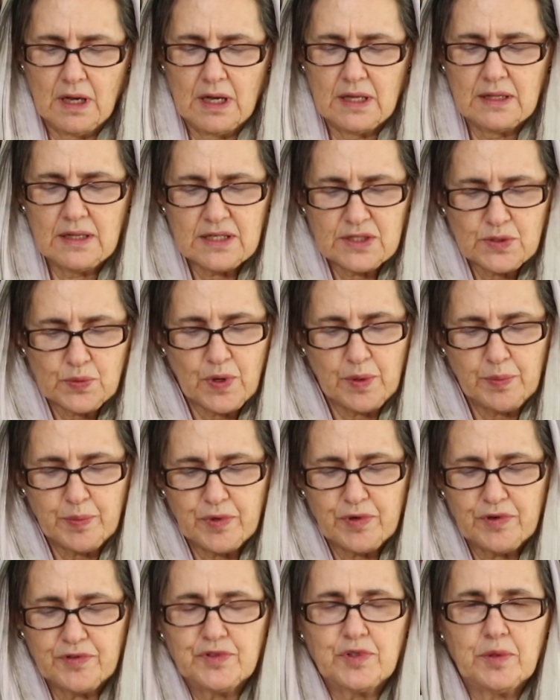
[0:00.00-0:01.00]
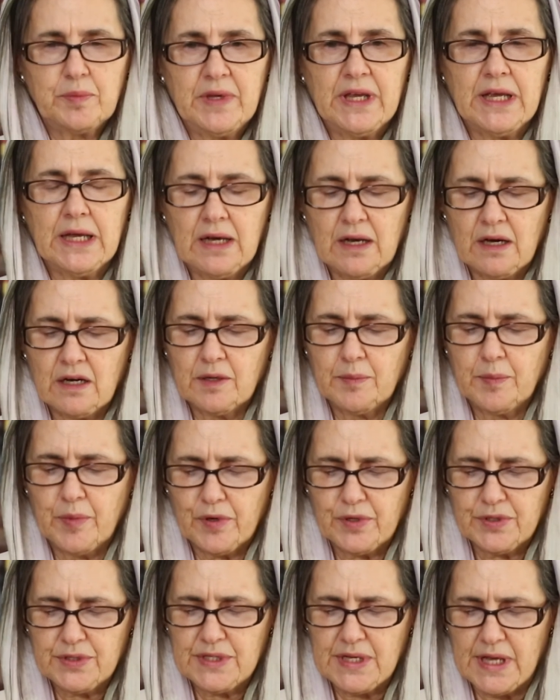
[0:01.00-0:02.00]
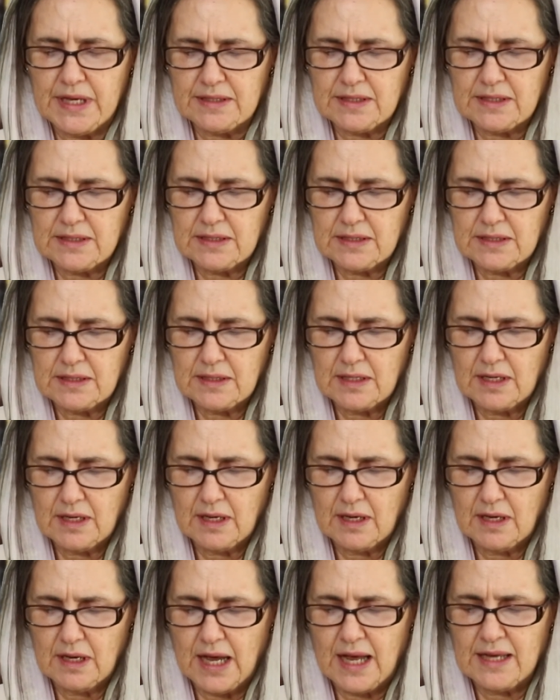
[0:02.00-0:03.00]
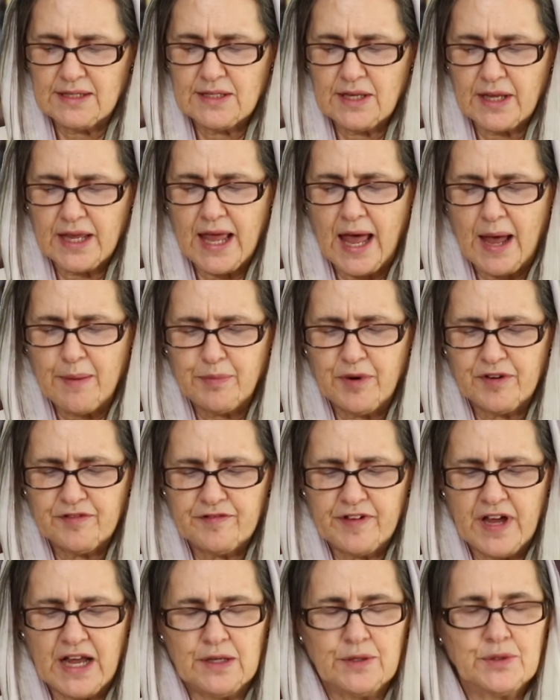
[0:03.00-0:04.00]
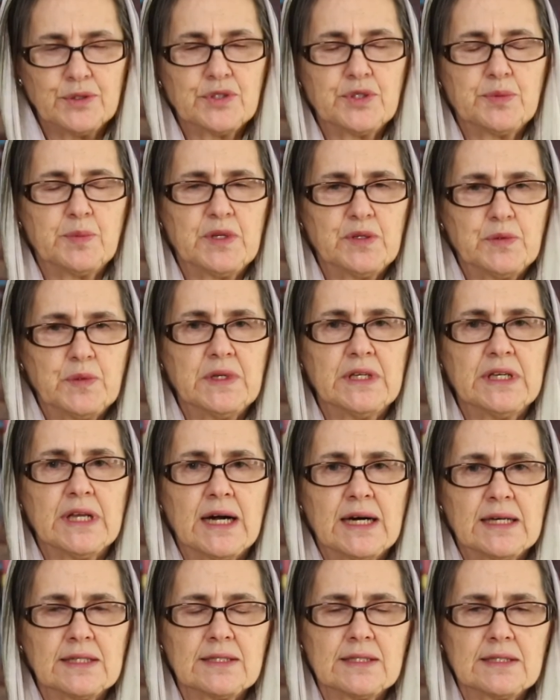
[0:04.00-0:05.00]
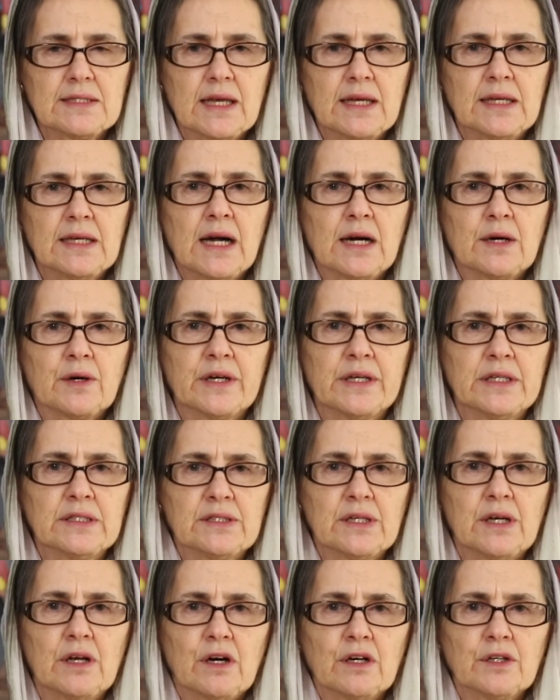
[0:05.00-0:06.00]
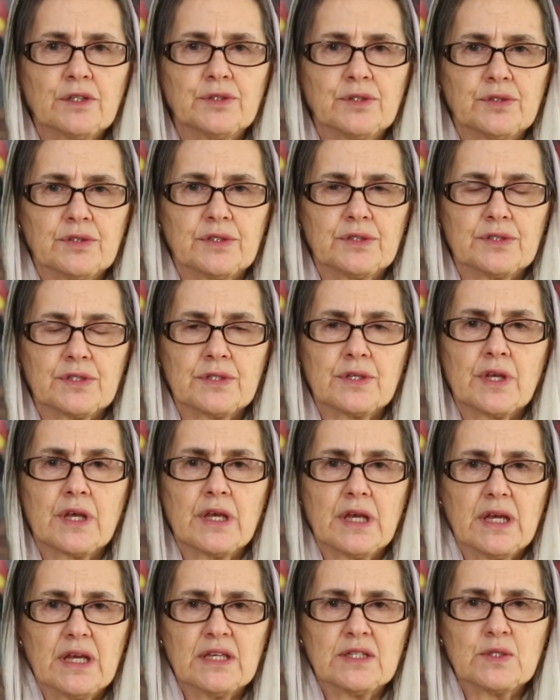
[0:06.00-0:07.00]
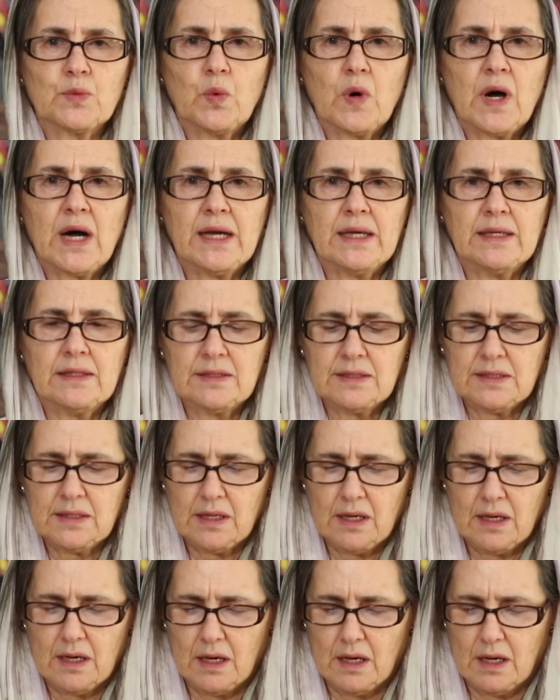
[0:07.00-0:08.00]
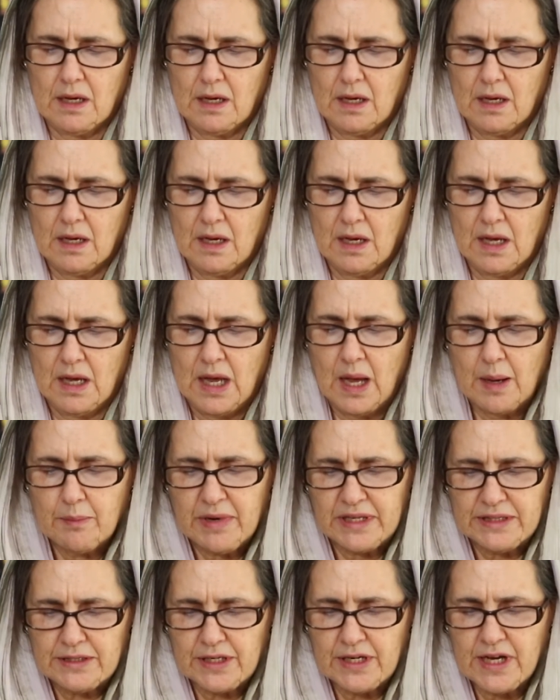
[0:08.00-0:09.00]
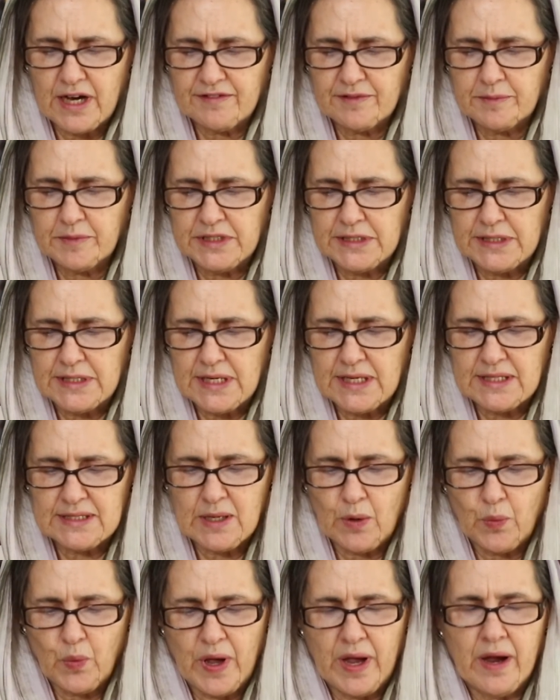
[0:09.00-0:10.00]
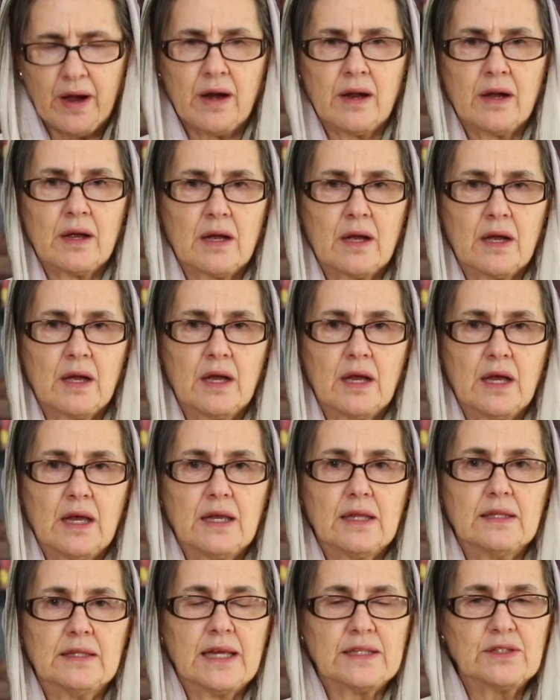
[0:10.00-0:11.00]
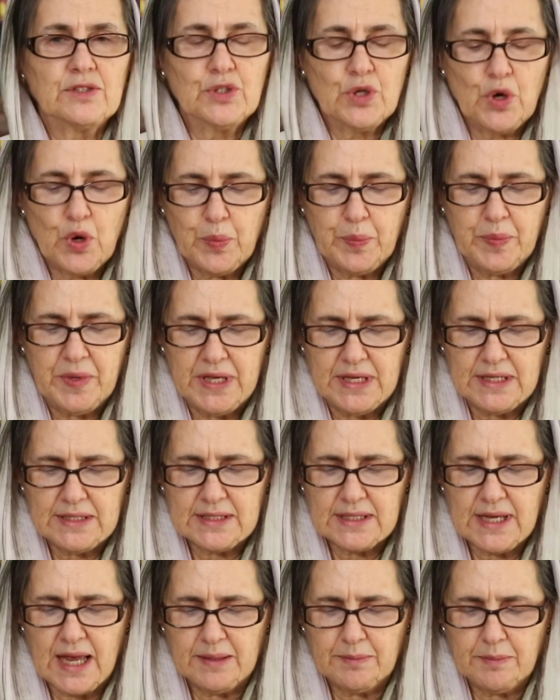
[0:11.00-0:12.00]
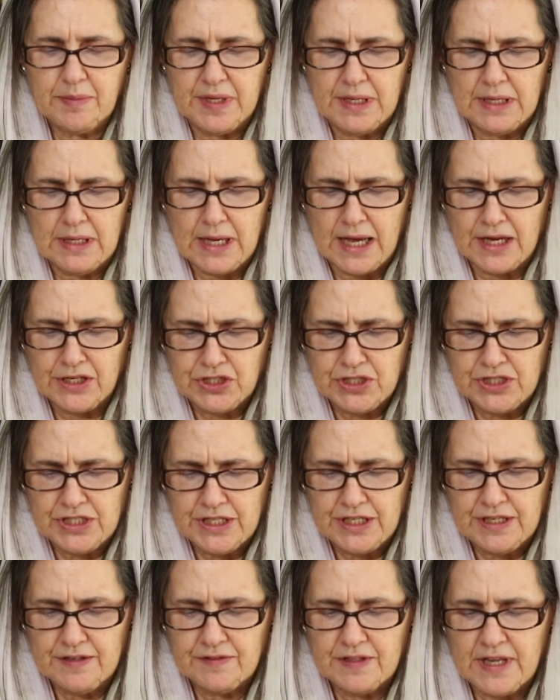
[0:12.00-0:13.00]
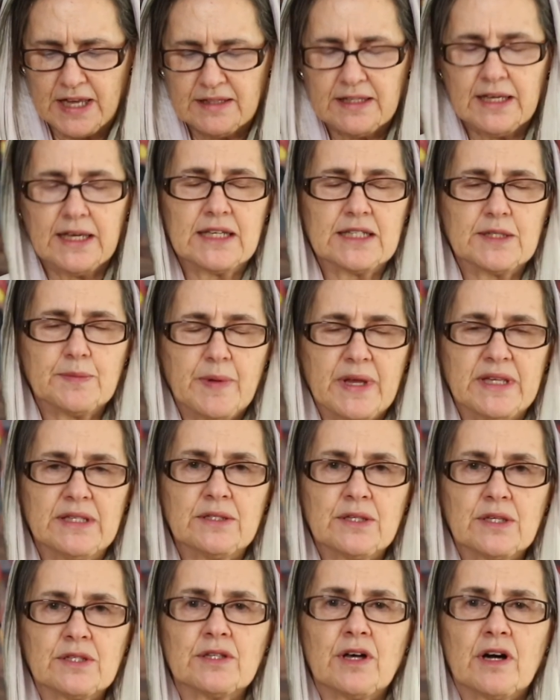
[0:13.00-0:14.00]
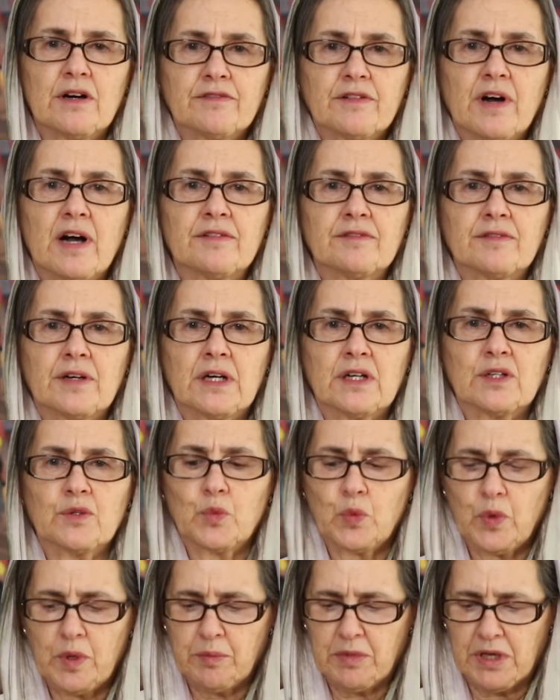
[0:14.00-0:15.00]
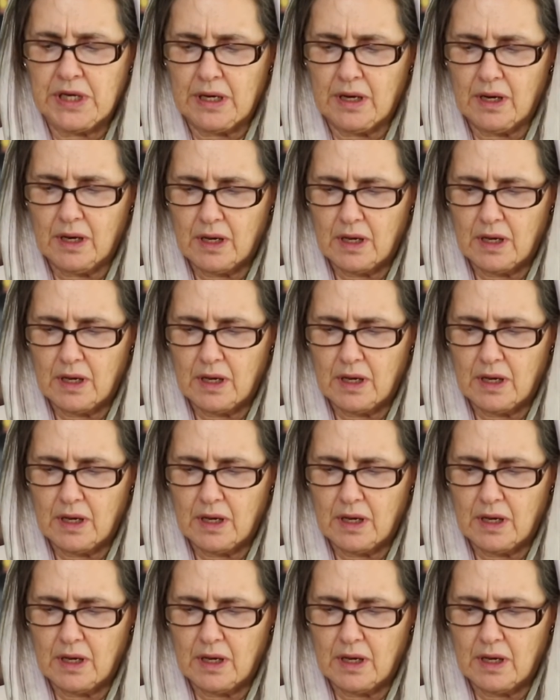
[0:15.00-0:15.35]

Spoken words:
This will prove to be a long process, as the gap of values between us and our interlocutors is wide. But the government is aware that no peace can be achieved at the expenses of Afghan women,